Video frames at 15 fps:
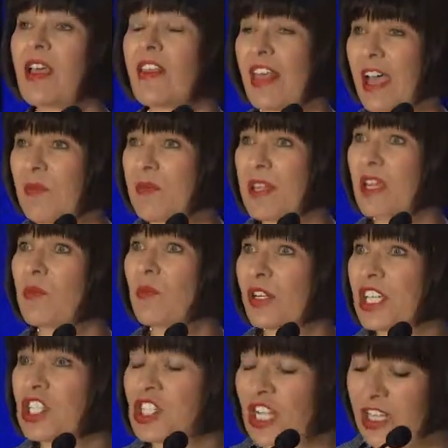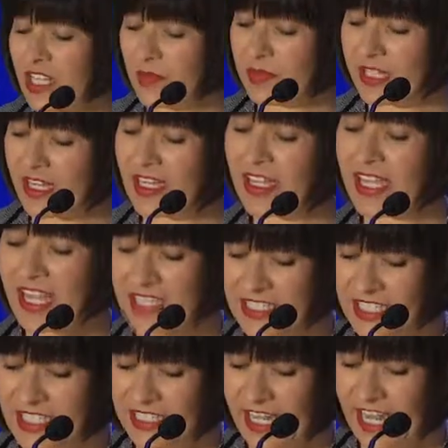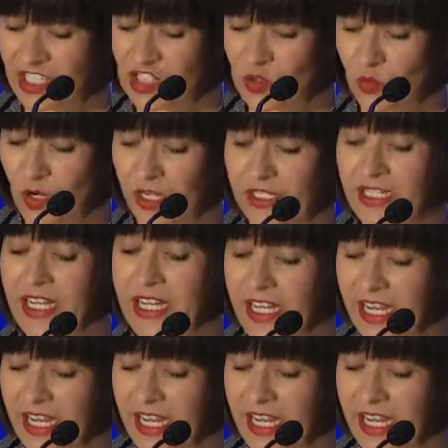that being British Columbia and Saskatchewan,